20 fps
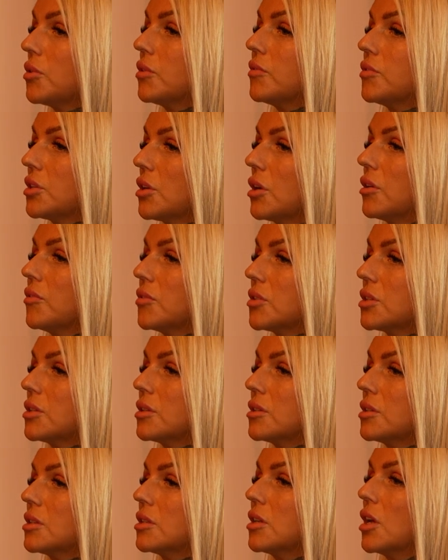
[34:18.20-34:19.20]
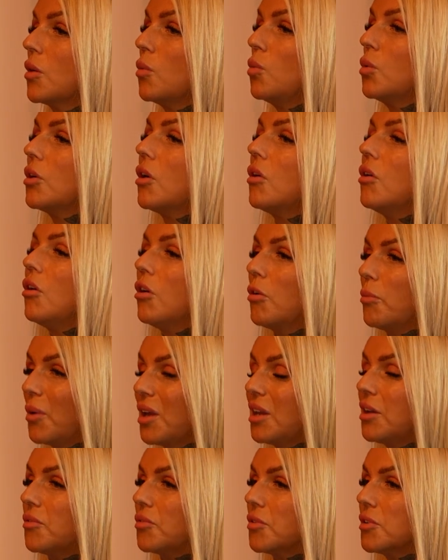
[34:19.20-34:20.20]
board of services would all
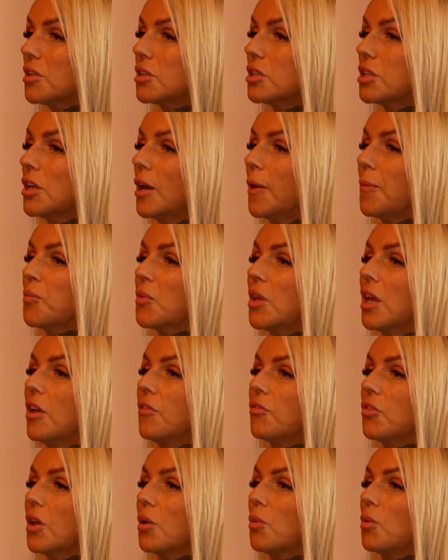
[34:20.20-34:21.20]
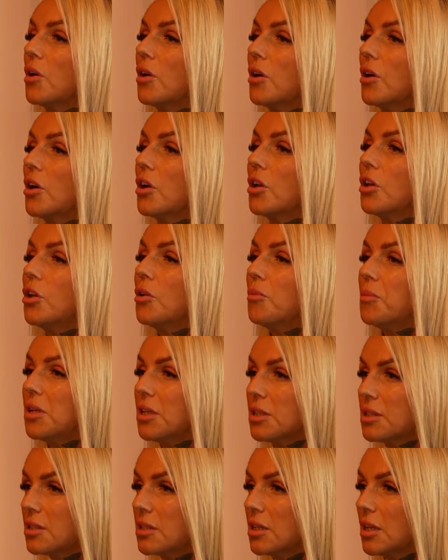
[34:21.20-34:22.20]
benefit if they were
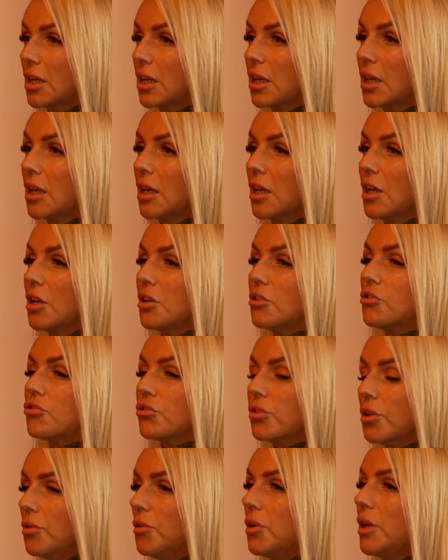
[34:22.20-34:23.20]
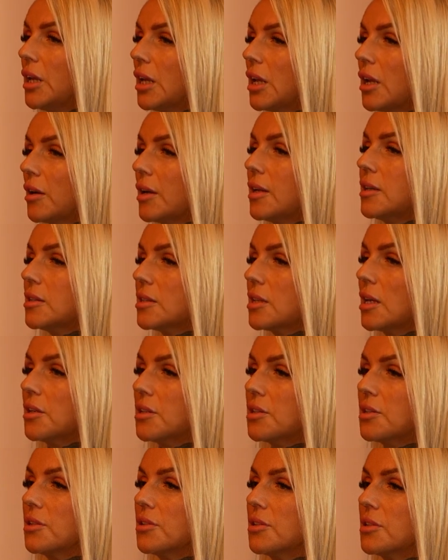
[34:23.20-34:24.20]
humanistic, truly
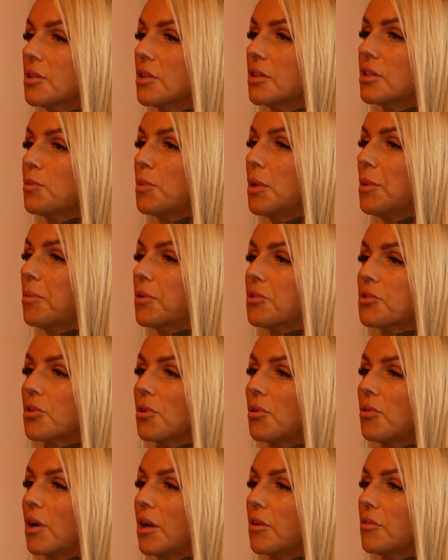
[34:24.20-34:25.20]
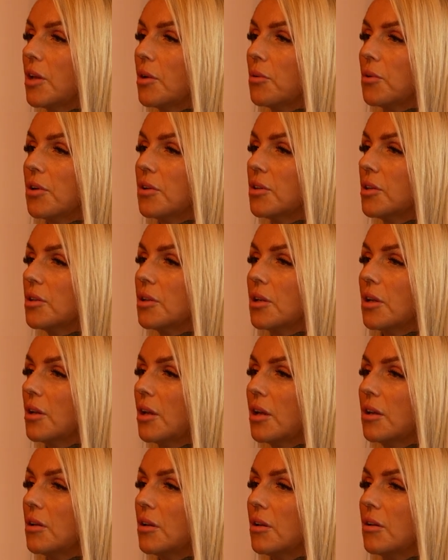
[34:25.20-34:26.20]
client-centered, because people throw around that word
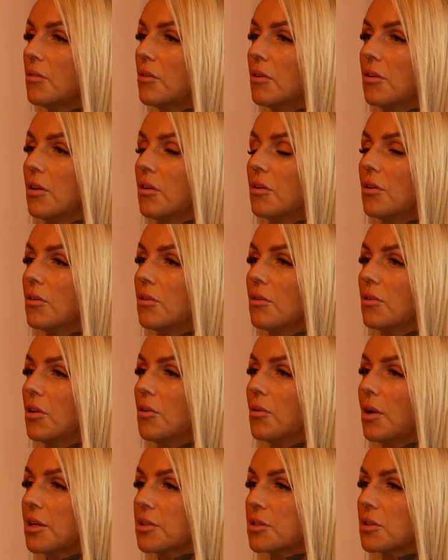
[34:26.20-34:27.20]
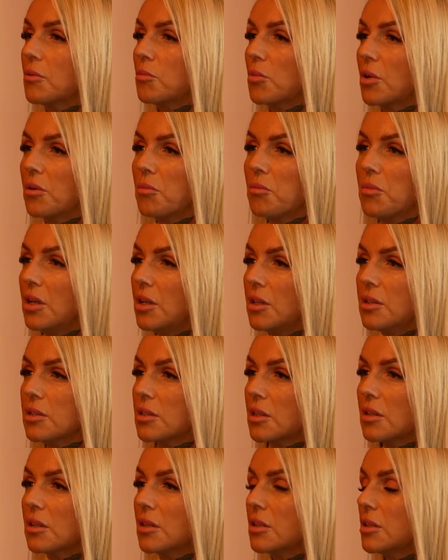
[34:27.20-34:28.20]
and, you ask them what it
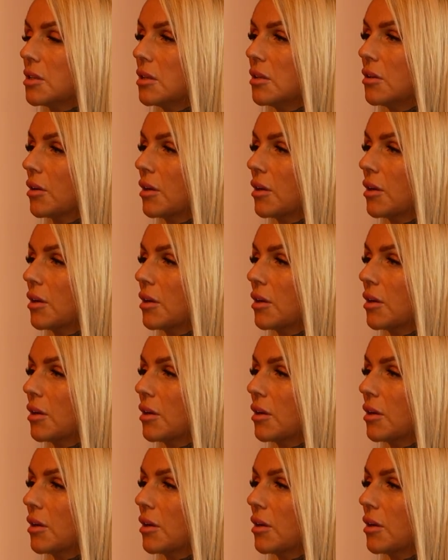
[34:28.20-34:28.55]
means and